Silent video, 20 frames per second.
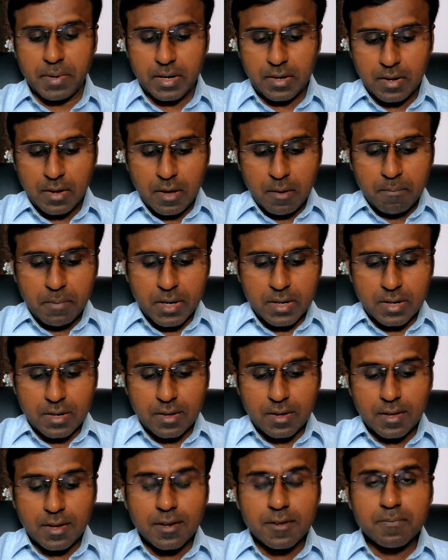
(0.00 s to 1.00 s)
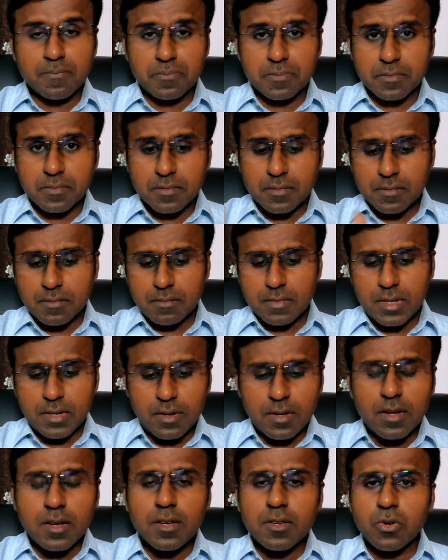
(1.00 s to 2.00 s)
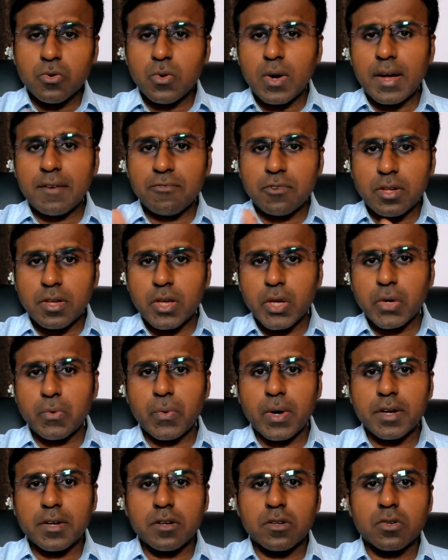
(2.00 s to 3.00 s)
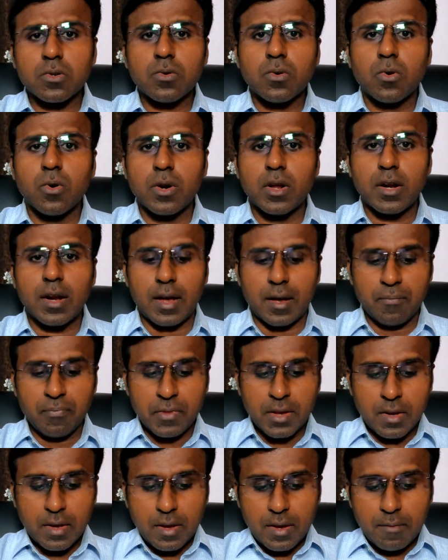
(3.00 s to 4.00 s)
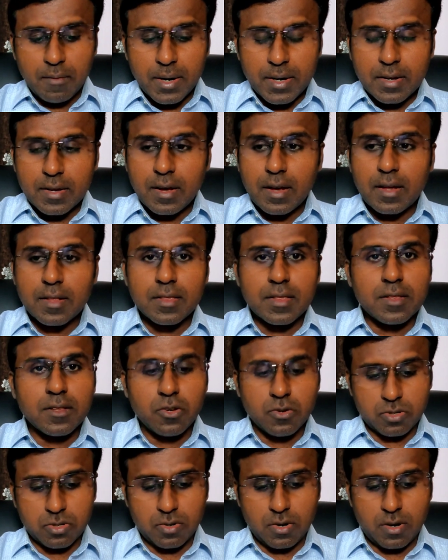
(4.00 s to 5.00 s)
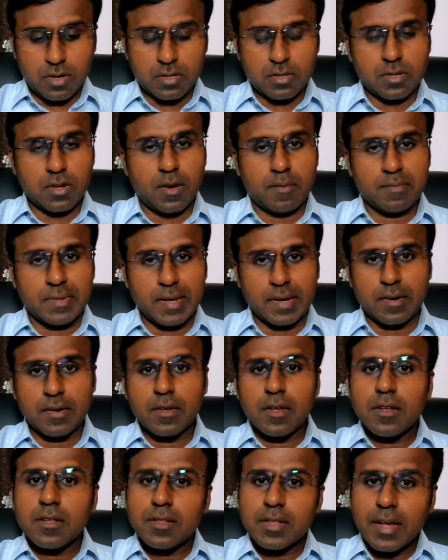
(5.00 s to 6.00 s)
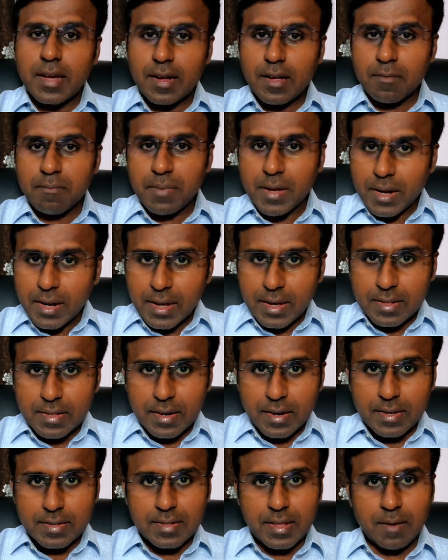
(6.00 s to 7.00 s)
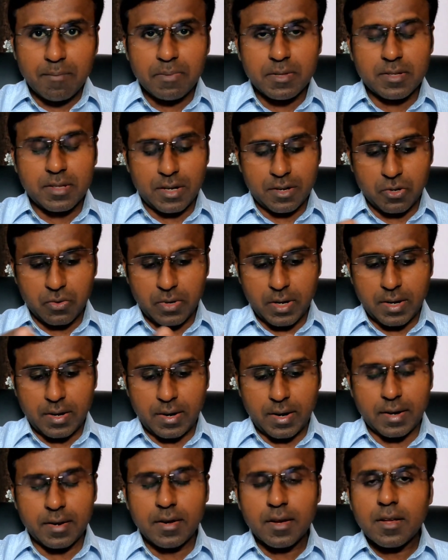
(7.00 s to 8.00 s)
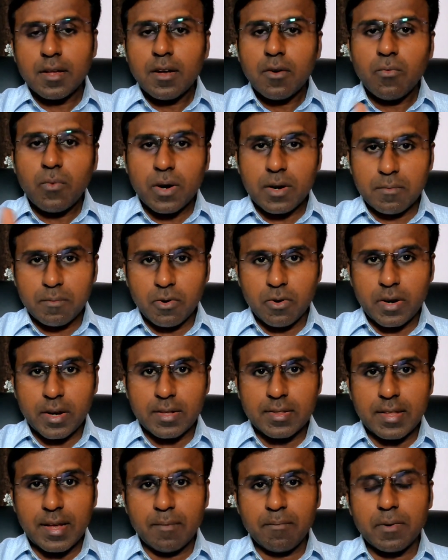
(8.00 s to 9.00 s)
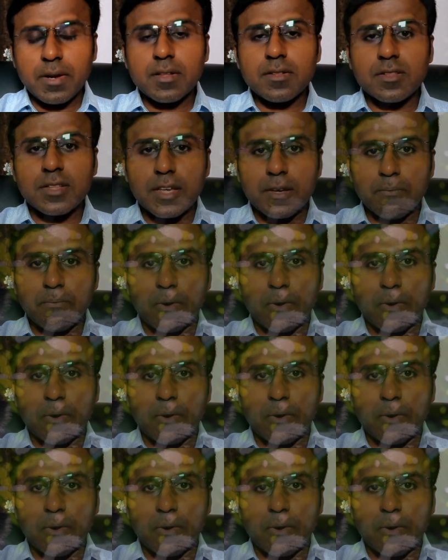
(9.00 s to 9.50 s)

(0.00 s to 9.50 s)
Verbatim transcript: women but uh, in you have to equate it to gorilla but uh, you should not stop there there are many other examples that you can write one more example is